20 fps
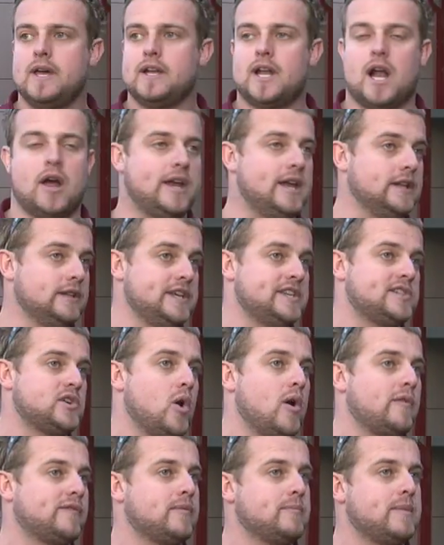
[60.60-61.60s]
Hilly's
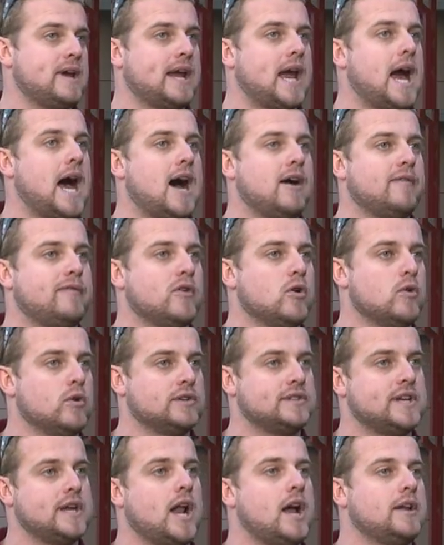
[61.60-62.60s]
gone from being a half
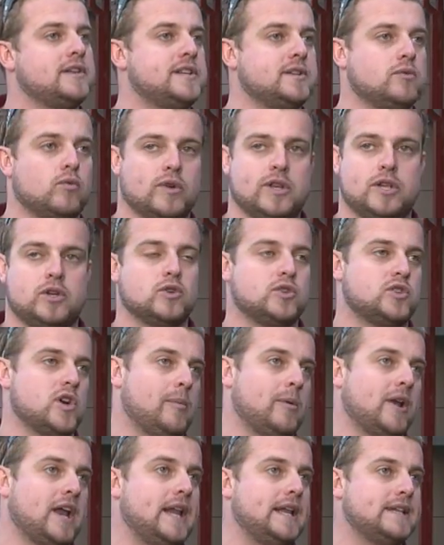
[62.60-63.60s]
forward. Did a really good
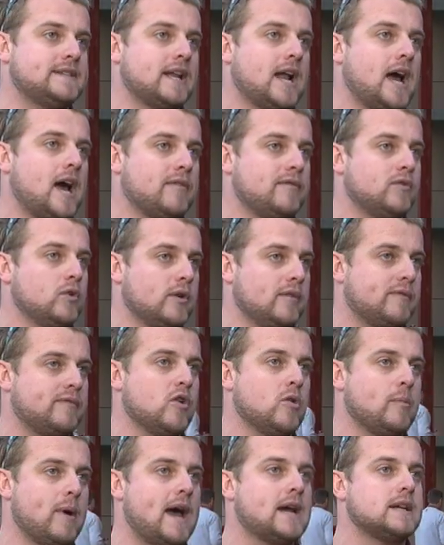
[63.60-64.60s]
job on Eddie today, I thought, at
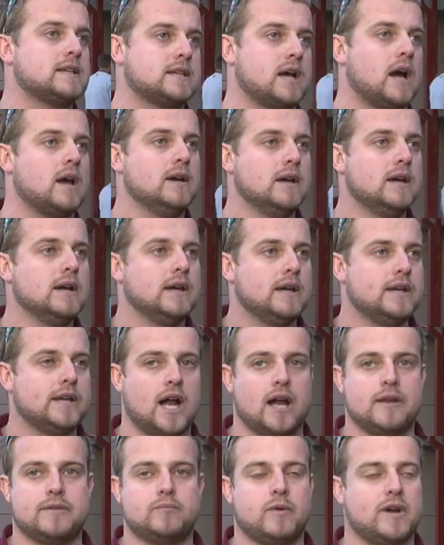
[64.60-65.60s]
full back. So,
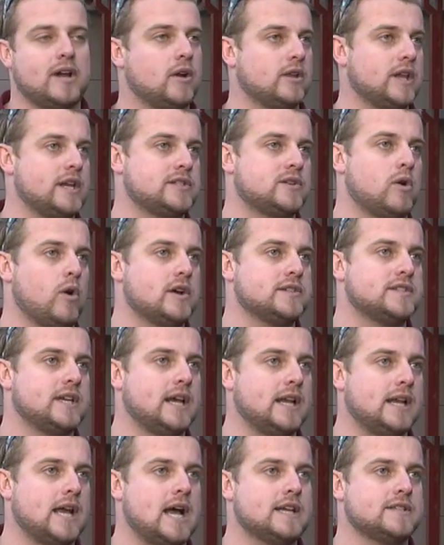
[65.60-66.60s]
we've got these guys, they're
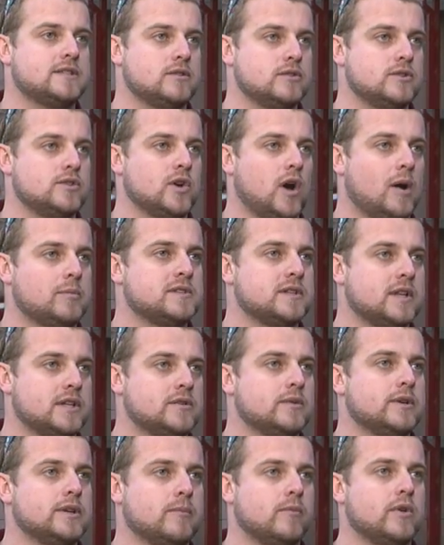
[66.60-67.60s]
getting asked to do jobs and they're
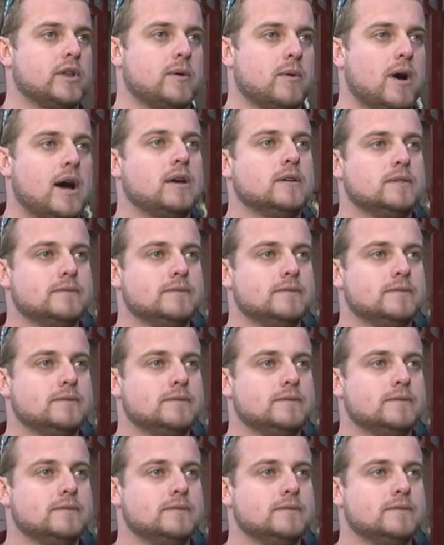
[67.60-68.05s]
doing them really well.